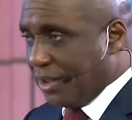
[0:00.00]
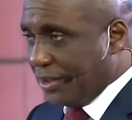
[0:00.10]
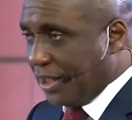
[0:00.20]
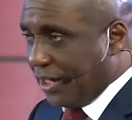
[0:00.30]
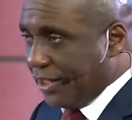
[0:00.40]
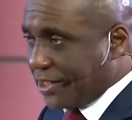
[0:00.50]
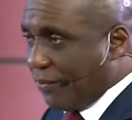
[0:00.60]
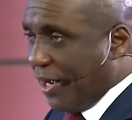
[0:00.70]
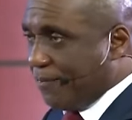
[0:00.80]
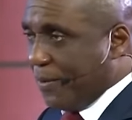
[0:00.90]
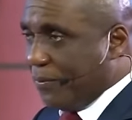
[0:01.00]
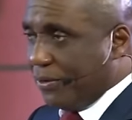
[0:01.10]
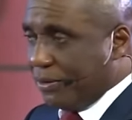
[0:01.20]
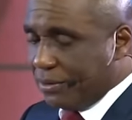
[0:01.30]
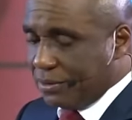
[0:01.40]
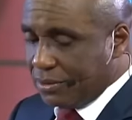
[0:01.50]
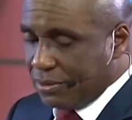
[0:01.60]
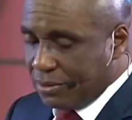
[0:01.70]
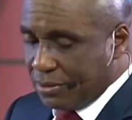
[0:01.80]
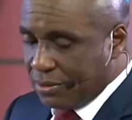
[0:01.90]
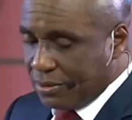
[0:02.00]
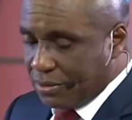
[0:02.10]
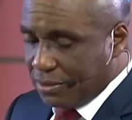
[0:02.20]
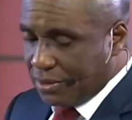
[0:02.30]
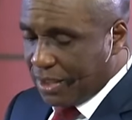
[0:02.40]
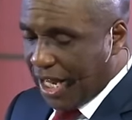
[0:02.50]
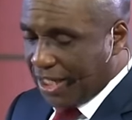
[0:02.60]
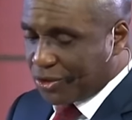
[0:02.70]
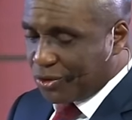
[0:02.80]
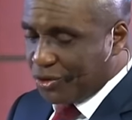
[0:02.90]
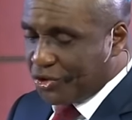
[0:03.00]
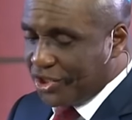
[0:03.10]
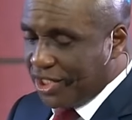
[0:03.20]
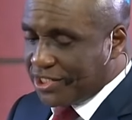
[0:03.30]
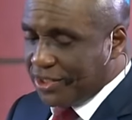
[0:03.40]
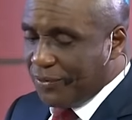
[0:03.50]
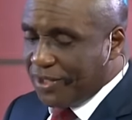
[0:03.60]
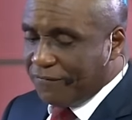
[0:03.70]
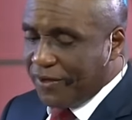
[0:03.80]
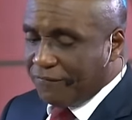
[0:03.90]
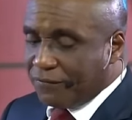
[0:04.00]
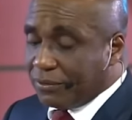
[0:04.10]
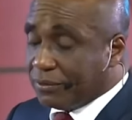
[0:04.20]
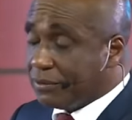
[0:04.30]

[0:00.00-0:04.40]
Another reason why people are associating with the fearful.